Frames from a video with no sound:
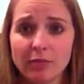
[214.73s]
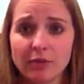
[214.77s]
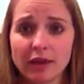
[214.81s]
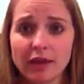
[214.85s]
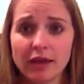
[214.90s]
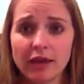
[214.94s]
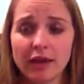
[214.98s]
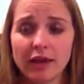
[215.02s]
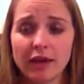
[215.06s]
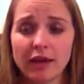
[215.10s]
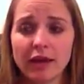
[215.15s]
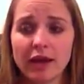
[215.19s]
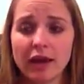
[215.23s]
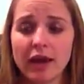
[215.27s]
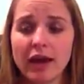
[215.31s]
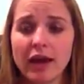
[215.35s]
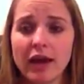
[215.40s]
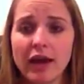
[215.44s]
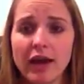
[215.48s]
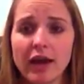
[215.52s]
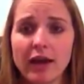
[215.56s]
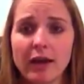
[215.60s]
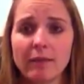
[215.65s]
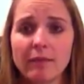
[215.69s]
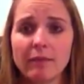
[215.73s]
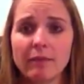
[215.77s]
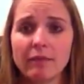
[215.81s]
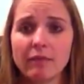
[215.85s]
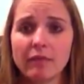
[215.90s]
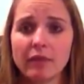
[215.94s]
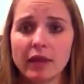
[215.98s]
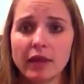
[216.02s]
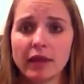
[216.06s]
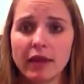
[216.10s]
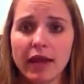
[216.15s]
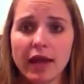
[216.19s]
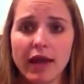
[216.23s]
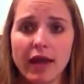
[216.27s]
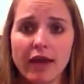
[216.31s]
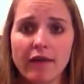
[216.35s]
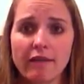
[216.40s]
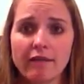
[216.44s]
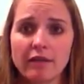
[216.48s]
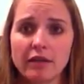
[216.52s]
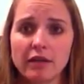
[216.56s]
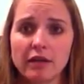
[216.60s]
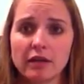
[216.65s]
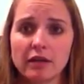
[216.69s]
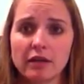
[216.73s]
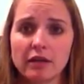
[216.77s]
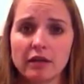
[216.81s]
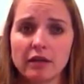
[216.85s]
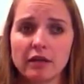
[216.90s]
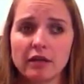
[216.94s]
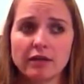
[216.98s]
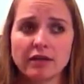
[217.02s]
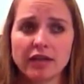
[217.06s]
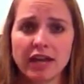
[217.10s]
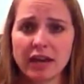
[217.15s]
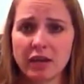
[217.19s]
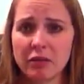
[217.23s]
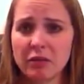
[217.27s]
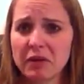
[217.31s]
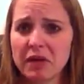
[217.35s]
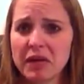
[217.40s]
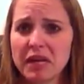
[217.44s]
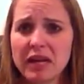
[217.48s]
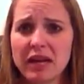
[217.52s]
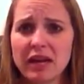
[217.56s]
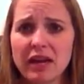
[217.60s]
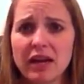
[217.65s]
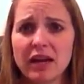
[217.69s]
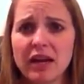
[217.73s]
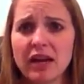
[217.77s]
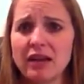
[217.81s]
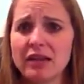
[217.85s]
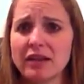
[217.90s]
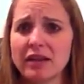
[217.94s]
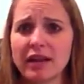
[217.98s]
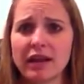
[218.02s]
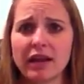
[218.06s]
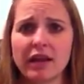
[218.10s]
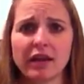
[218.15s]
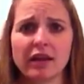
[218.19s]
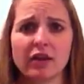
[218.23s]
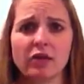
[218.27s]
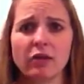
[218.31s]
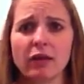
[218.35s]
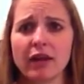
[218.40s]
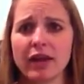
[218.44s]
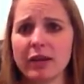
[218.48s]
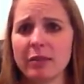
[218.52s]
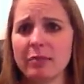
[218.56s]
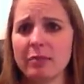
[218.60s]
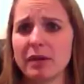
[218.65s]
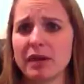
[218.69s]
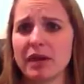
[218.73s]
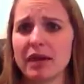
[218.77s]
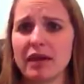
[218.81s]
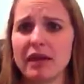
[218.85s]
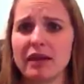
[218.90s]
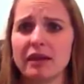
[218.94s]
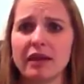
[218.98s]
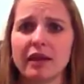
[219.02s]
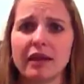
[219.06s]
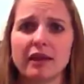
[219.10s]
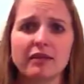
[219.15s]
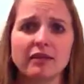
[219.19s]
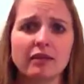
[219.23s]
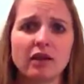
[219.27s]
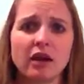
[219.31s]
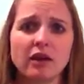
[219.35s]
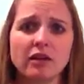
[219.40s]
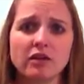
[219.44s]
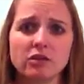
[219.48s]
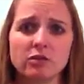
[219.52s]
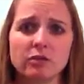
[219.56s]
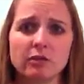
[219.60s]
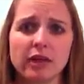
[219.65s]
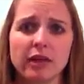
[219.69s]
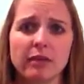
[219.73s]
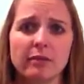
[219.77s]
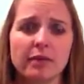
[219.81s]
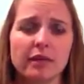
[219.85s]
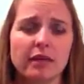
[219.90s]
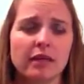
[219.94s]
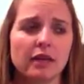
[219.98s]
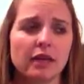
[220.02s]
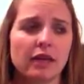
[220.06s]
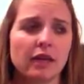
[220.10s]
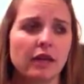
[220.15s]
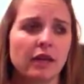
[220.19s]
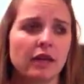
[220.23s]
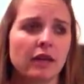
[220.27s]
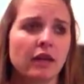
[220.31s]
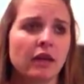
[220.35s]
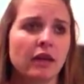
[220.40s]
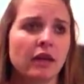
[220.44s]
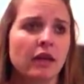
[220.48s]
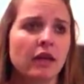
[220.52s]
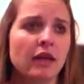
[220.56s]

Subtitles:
Like, I am like having diarrhea, like kind of cramping, like nausea when I'm eating.